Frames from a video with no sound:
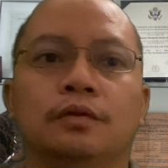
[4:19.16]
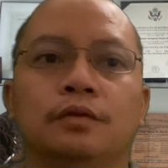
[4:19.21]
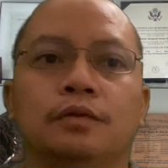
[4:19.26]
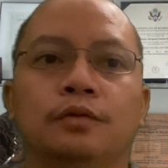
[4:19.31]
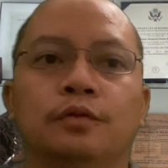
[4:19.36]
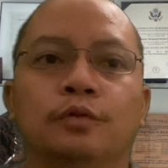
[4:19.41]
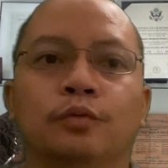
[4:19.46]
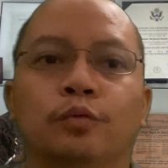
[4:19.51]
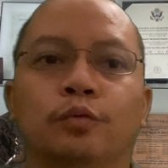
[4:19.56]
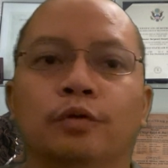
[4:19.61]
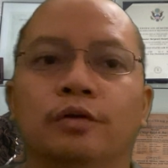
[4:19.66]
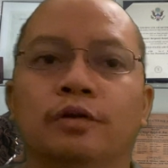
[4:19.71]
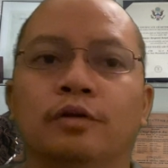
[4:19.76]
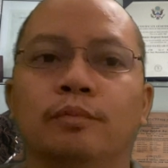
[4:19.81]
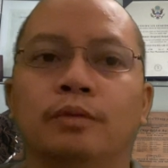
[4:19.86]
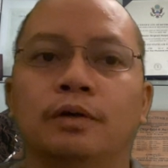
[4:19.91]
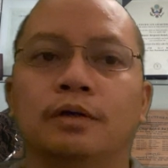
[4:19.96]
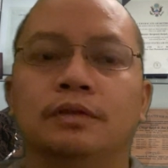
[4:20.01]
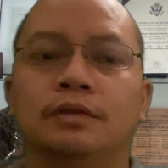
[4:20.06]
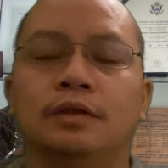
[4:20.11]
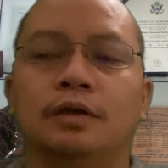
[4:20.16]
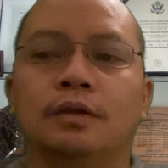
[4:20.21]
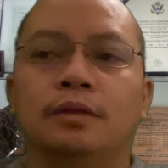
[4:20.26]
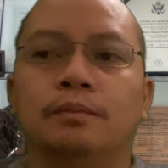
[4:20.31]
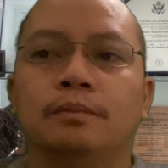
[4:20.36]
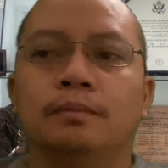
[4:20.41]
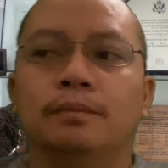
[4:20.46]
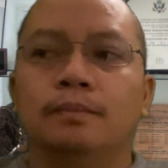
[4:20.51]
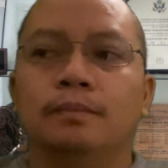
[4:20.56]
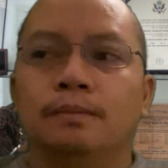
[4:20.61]
you're worried about that
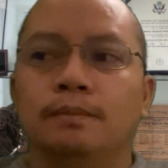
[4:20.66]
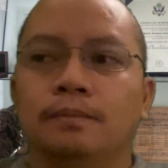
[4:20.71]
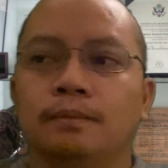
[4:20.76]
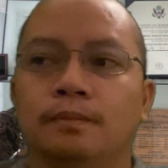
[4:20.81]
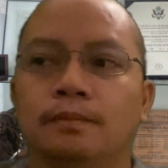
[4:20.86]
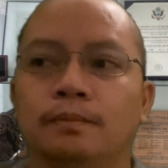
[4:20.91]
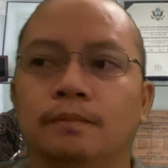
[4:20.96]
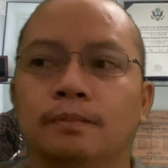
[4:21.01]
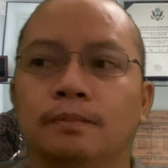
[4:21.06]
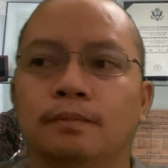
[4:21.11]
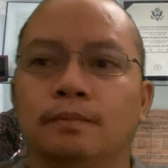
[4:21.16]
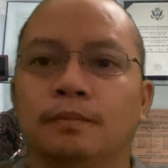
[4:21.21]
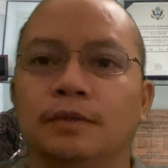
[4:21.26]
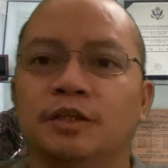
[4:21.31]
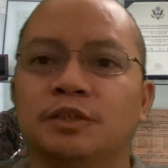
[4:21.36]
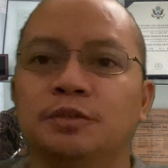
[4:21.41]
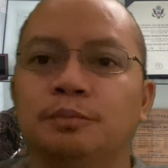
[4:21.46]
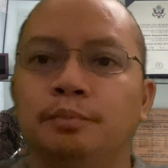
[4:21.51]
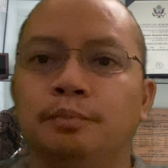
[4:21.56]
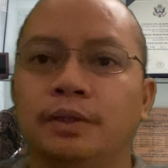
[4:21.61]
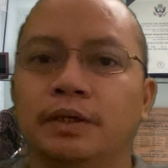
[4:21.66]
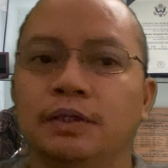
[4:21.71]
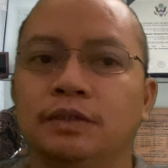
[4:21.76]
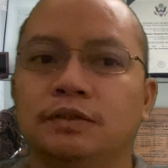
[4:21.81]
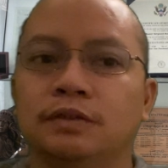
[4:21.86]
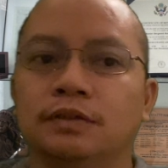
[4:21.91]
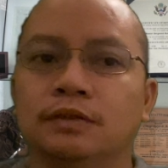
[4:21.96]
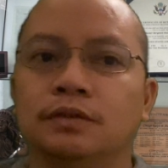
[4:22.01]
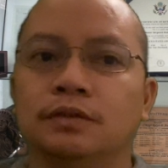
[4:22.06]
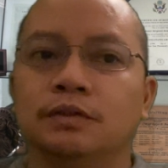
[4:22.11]
next
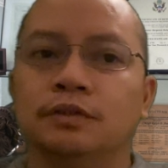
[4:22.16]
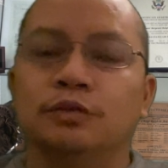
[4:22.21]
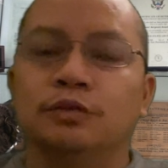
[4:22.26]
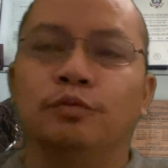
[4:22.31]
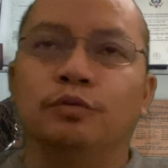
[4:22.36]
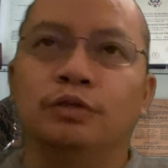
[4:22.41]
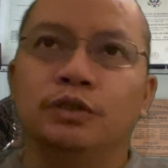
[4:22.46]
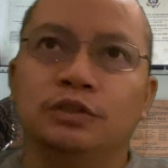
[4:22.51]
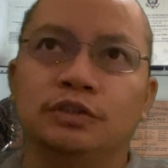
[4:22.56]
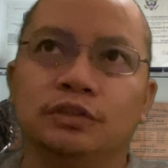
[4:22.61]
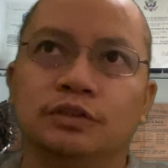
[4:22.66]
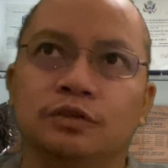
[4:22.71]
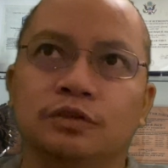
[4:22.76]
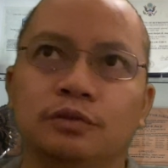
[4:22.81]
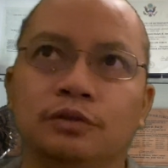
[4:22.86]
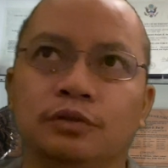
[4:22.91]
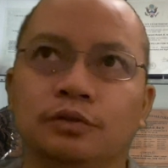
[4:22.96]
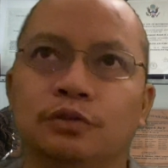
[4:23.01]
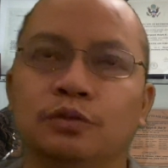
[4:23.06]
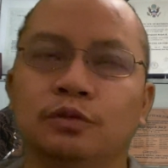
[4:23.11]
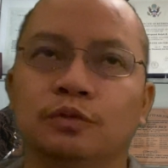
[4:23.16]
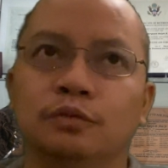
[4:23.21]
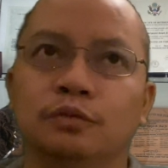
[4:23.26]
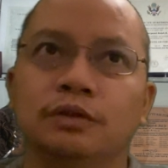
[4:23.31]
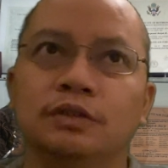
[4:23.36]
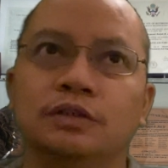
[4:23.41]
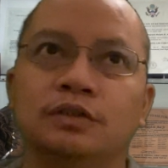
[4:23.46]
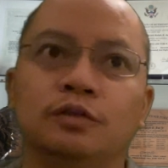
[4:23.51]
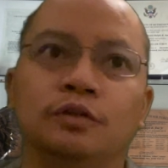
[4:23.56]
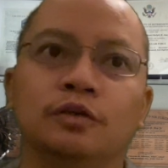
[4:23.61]
paycheck because when you just do your 2
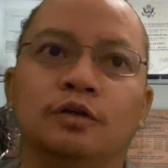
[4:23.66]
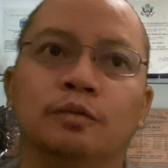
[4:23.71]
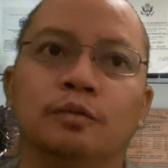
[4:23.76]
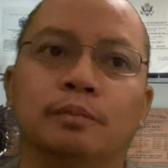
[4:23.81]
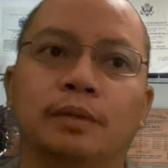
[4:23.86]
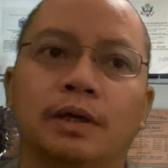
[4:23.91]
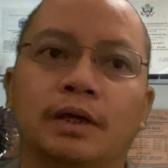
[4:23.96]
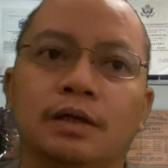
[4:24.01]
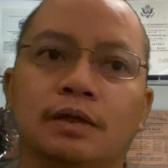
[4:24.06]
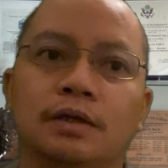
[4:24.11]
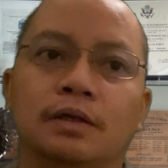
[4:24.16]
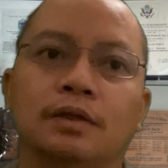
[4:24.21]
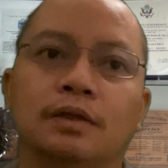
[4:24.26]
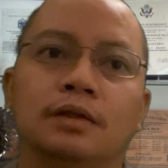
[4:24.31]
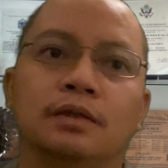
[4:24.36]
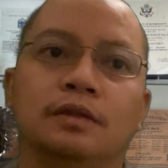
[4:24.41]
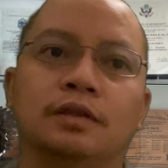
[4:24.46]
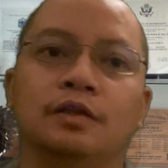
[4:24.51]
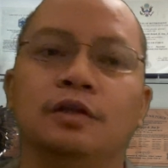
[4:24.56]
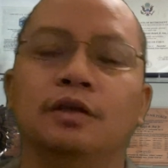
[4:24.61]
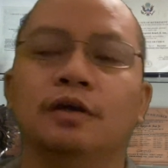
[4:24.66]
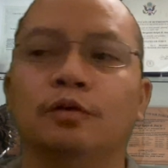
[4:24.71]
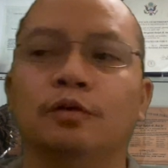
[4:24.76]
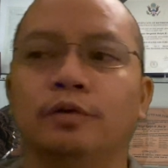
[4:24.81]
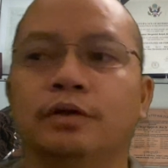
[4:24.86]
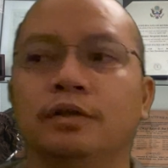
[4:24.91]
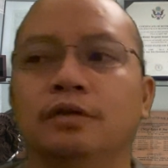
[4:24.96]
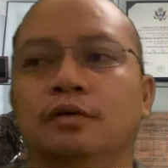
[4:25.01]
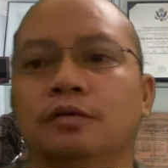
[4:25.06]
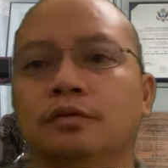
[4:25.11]
weeks, you come back, then you got to
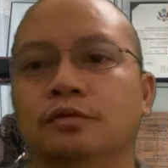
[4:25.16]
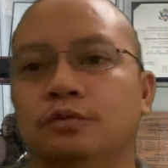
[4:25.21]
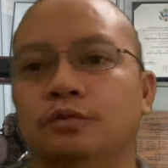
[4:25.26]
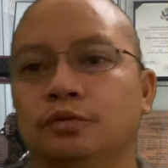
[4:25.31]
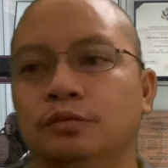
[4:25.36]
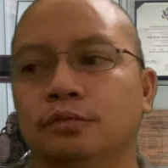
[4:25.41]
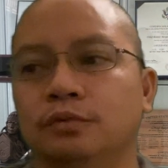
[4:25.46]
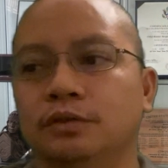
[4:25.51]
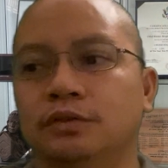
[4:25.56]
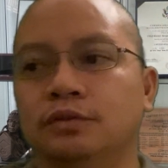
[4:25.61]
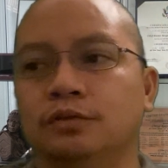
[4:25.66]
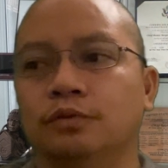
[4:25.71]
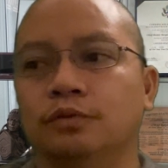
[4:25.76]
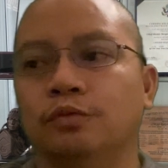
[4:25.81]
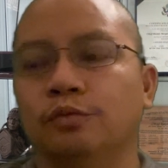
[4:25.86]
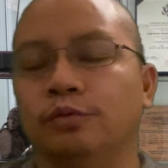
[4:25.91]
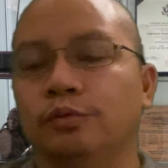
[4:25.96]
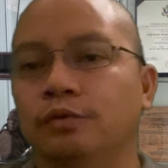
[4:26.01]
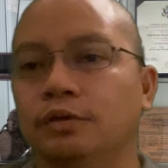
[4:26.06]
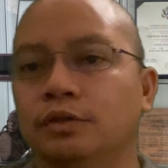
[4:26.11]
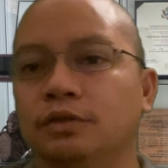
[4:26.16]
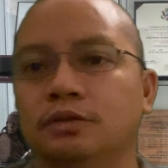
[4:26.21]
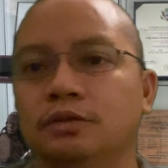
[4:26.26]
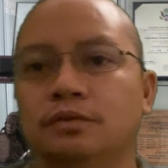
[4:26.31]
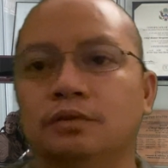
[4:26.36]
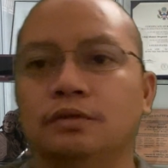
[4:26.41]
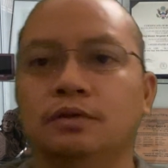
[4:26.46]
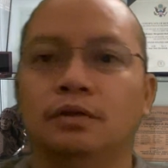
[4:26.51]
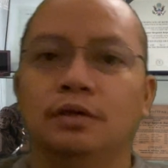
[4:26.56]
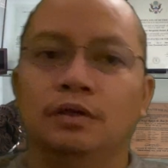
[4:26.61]
wait another 2 weeks or 3
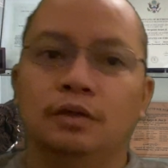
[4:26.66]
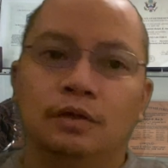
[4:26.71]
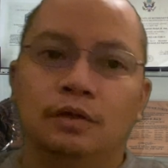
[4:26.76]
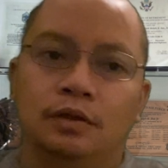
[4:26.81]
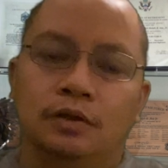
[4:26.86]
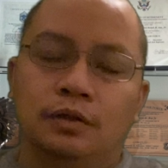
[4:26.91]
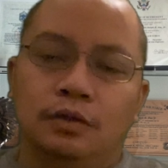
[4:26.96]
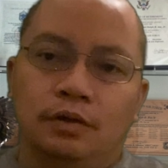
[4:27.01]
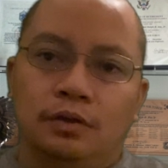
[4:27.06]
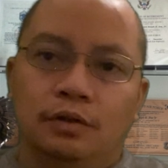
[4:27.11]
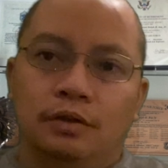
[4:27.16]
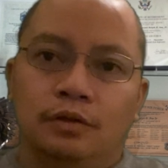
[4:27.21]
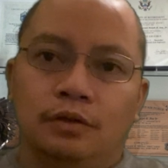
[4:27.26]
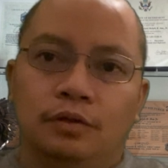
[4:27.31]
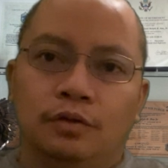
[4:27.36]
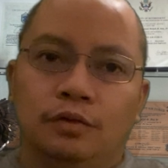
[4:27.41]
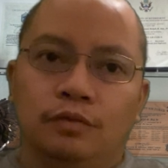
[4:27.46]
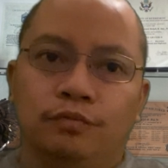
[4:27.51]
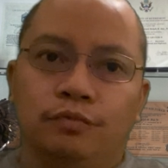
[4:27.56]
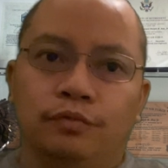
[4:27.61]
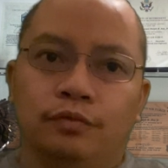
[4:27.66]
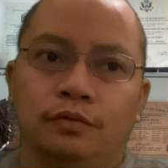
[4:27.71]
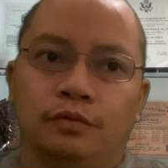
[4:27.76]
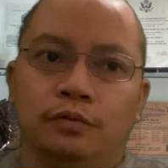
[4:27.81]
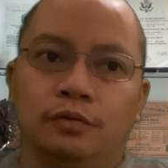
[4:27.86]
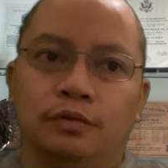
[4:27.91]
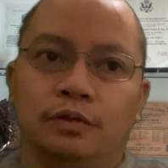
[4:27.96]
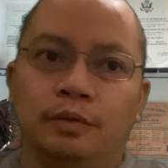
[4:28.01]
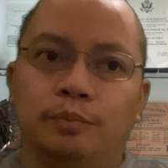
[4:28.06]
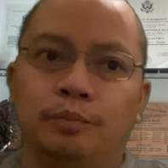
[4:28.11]
weeks
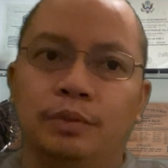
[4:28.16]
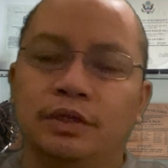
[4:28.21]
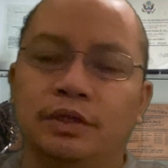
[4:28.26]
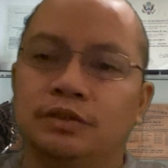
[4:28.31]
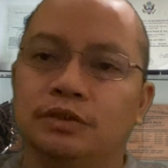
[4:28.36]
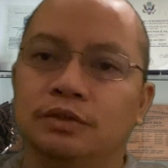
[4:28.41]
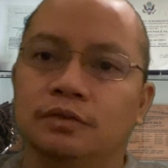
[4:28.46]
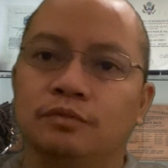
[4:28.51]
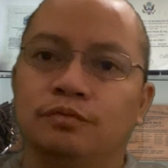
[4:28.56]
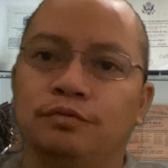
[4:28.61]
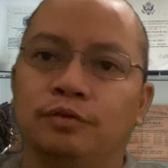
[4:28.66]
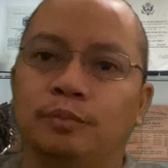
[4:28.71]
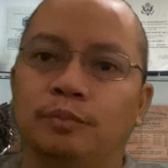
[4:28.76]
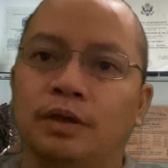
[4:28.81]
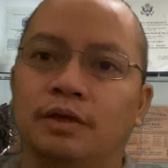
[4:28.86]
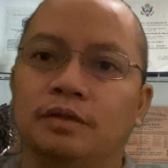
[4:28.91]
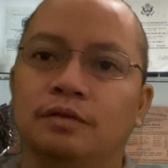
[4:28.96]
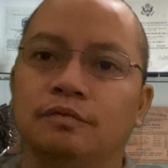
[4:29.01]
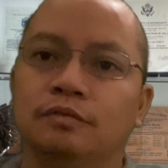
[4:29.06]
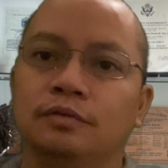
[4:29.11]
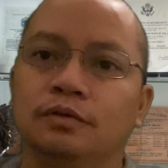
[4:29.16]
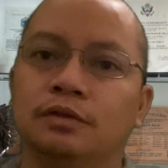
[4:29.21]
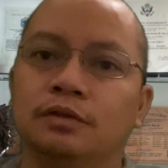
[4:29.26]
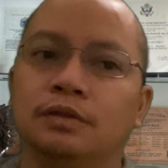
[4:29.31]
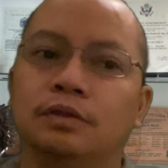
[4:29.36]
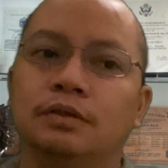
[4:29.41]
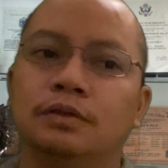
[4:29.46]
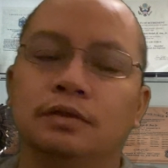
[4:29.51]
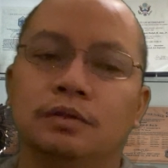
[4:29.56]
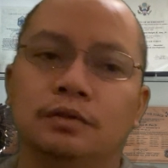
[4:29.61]
for that paycheck from active
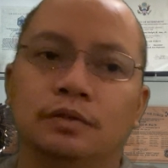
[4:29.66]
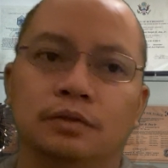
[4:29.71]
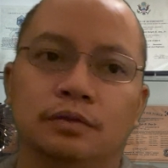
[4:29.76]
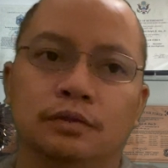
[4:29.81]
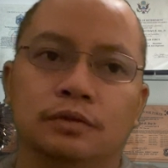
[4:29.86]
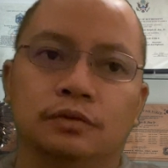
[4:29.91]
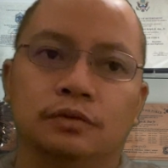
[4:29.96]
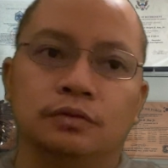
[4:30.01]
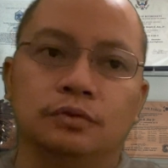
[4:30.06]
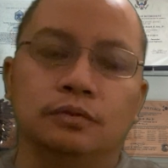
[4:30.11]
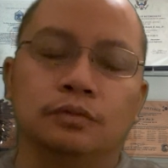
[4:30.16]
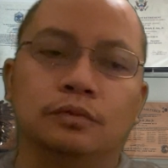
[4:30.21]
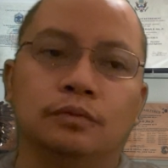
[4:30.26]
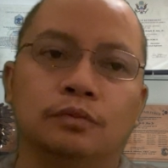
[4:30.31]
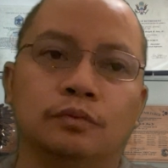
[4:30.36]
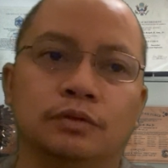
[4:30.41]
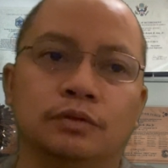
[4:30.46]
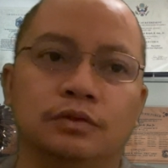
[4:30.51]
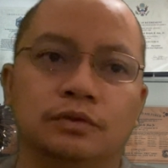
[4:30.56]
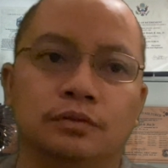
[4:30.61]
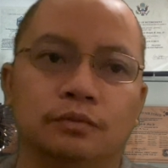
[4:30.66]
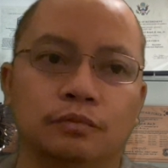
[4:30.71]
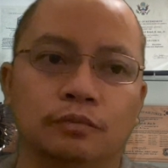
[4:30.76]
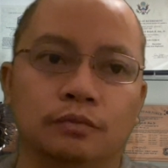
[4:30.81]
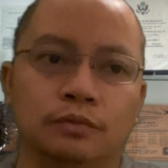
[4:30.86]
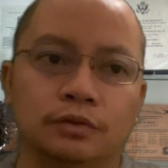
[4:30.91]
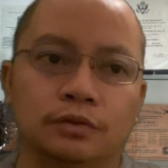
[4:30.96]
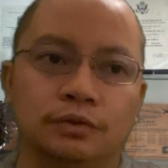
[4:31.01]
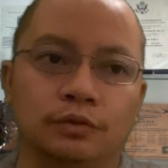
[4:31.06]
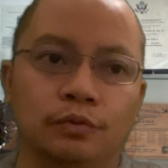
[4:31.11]
duty. So
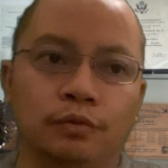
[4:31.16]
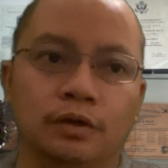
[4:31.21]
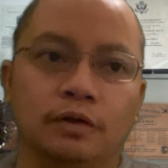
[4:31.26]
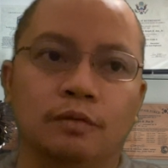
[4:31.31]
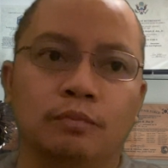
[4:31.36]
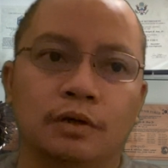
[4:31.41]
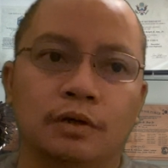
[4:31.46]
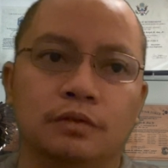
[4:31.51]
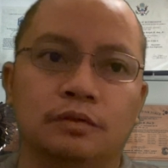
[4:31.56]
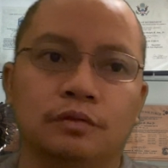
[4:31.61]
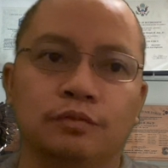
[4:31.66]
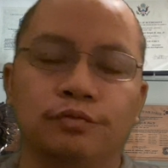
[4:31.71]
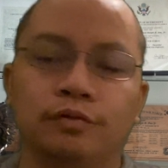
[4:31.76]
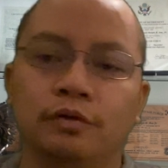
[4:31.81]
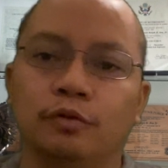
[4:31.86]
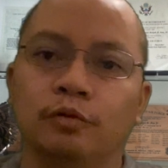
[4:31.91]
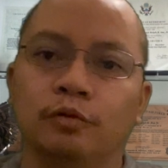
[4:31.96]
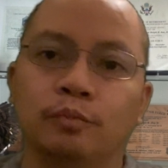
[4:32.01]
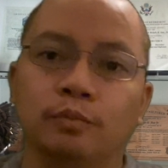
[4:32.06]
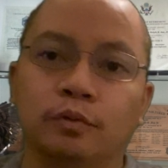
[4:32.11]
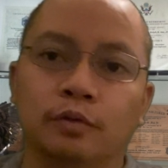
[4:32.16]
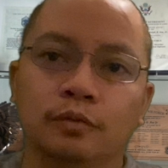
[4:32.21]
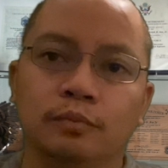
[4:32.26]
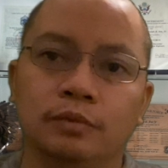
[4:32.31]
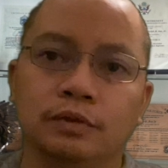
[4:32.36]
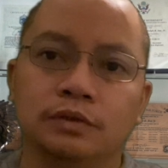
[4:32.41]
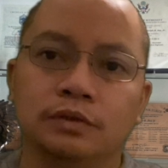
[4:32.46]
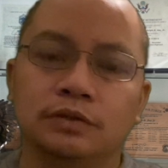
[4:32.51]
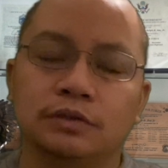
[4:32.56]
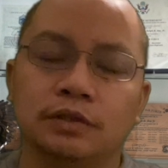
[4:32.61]
what's great about the federal
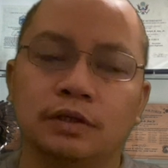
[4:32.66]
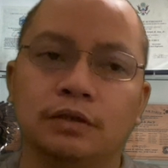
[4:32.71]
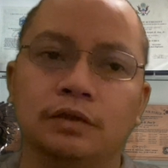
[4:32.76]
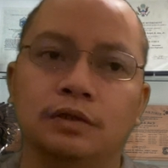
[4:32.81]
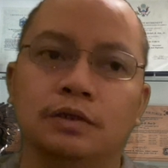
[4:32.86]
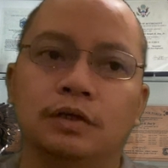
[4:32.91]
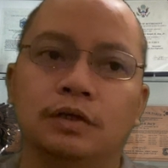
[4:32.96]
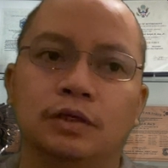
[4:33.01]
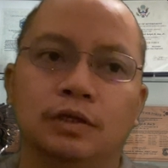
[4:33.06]
employment side